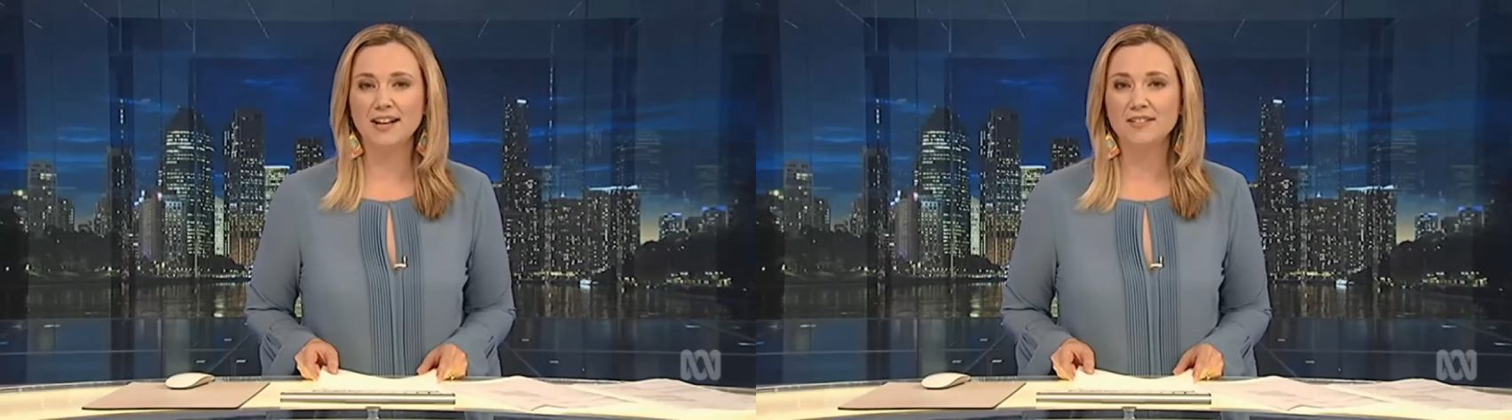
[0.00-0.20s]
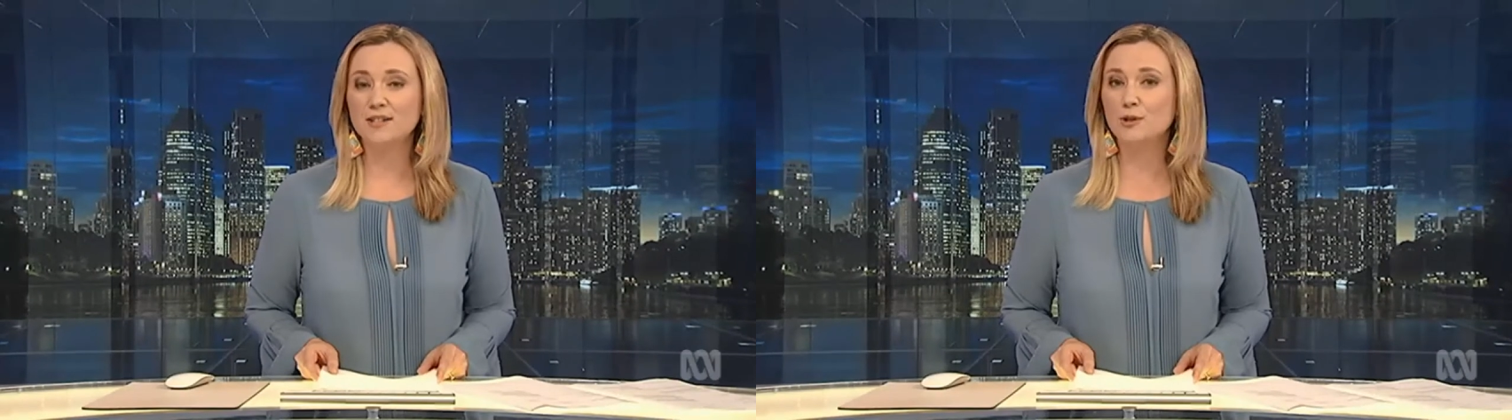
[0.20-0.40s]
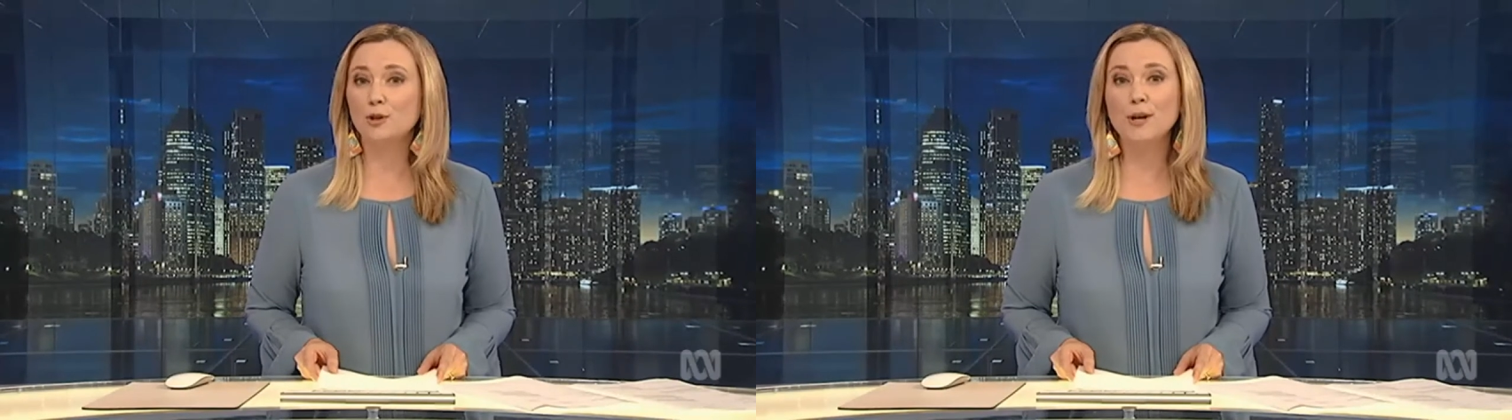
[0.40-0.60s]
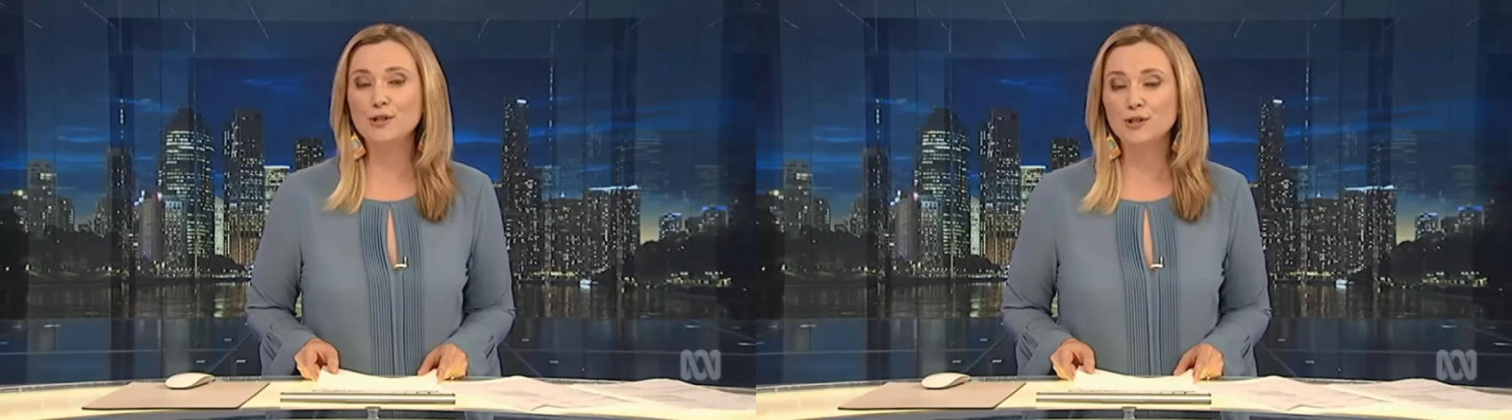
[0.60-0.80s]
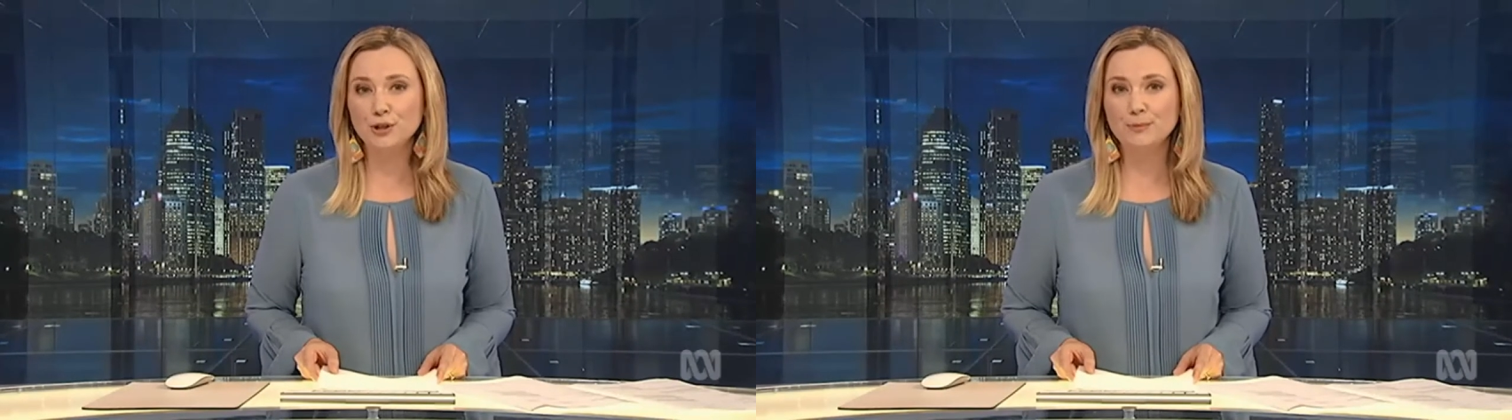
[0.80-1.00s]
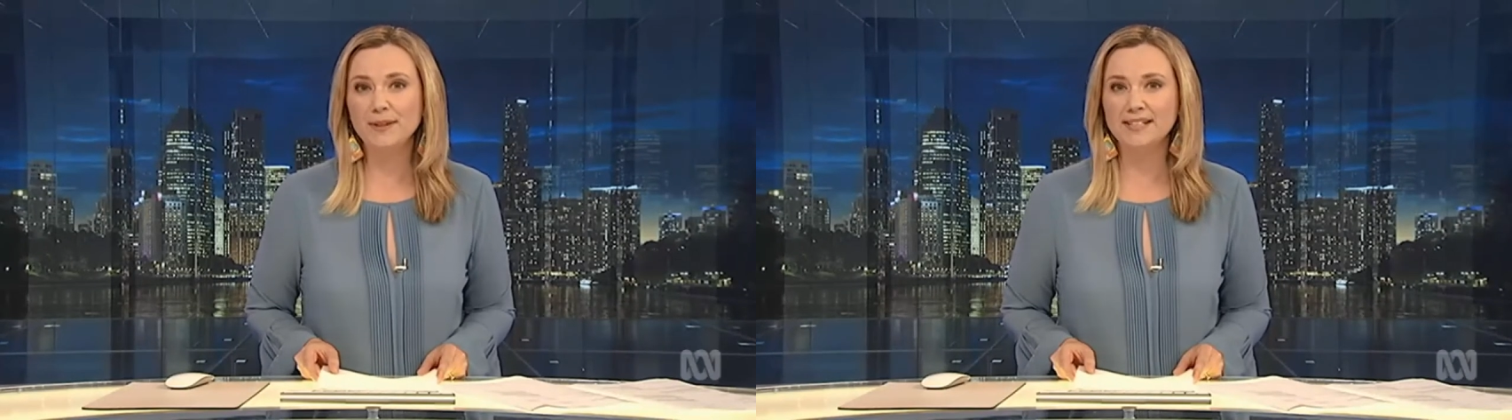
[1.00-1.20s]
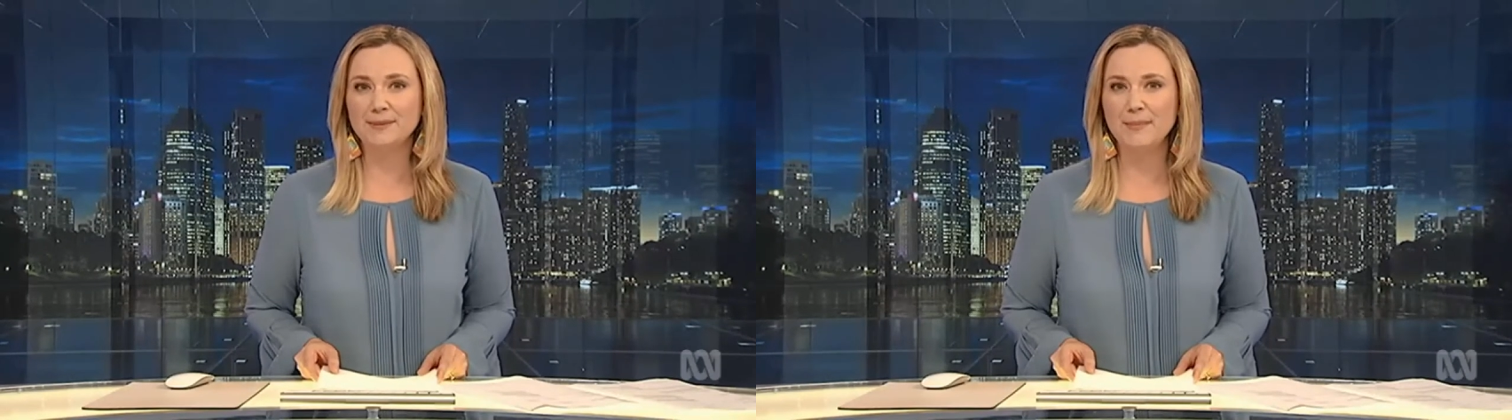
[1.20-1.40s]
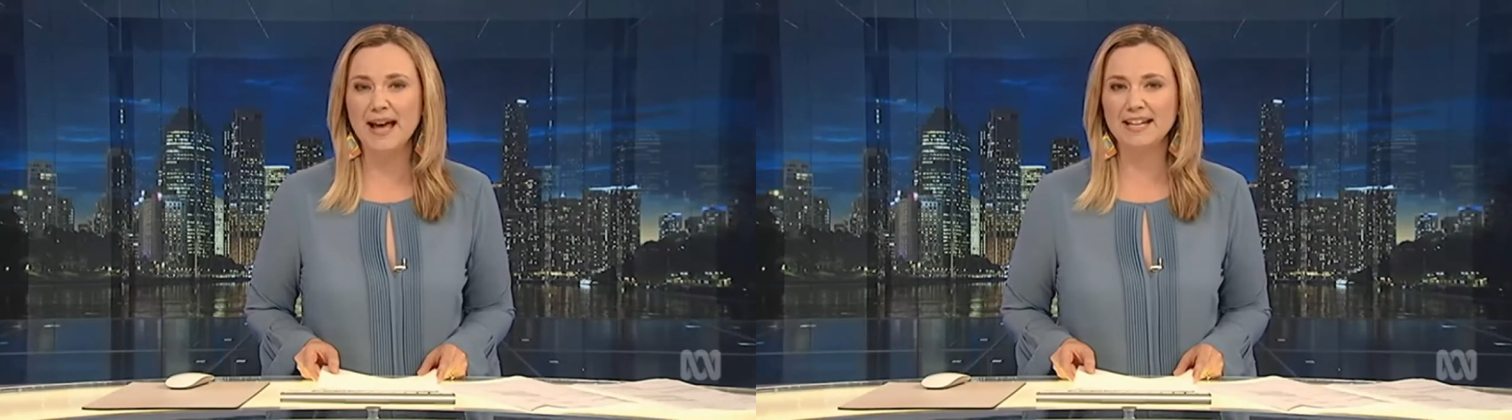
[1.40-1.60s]
that's almost too big to
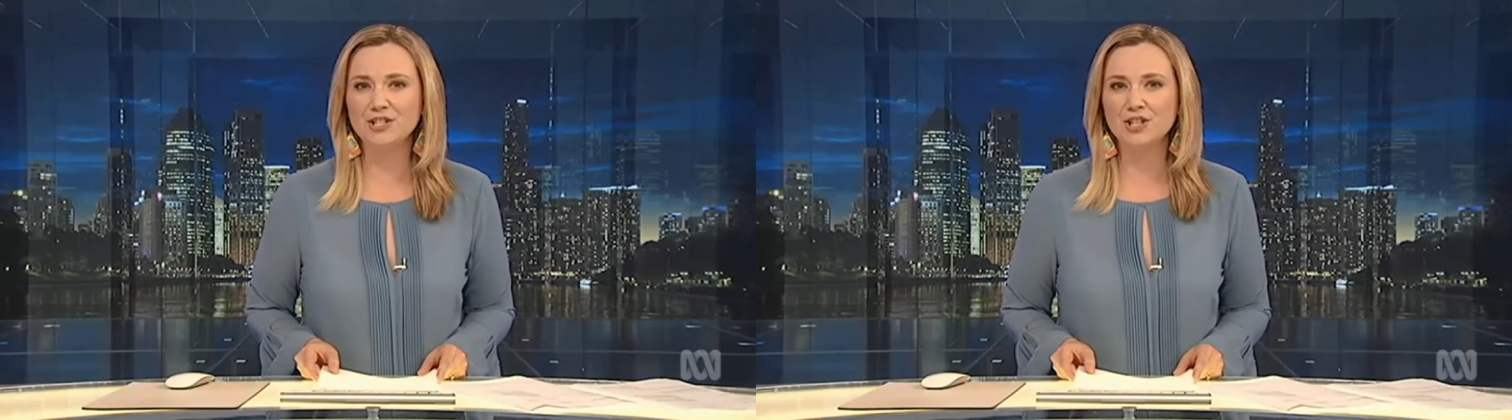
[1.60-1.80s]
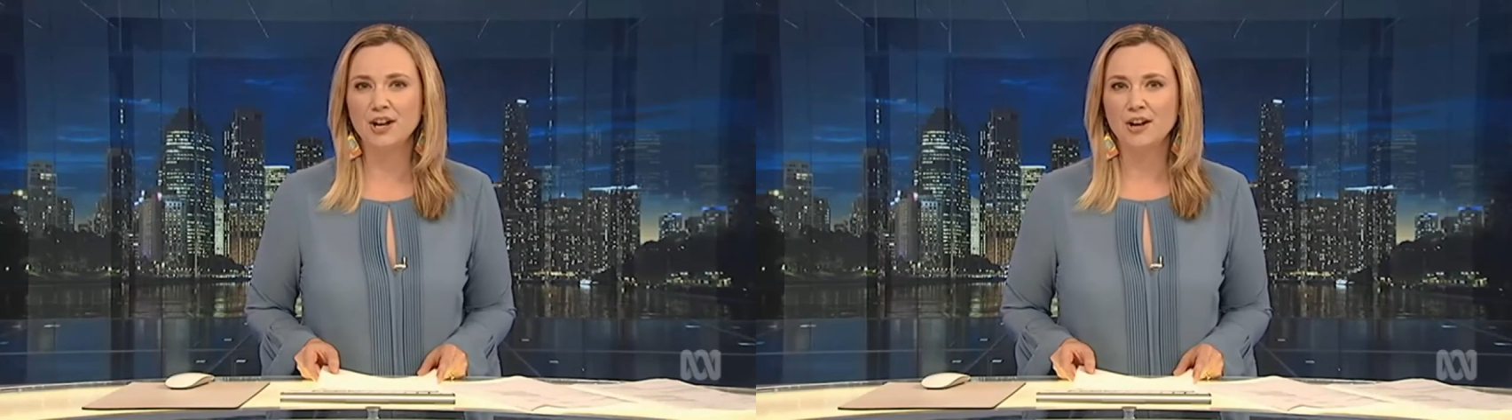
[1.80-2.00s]
manage.